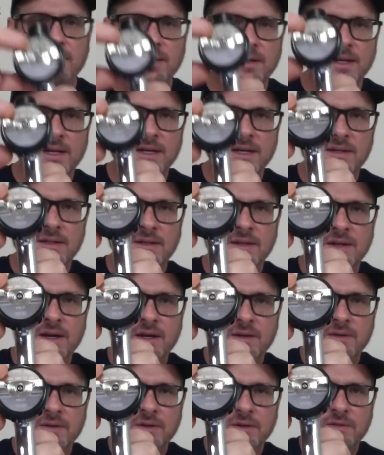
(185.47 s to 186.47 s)
I can't, I
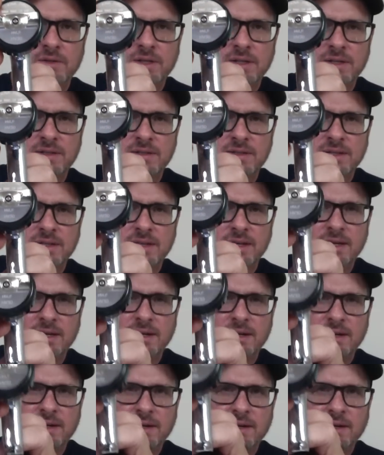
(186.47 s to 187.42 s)
don't know if you can see that.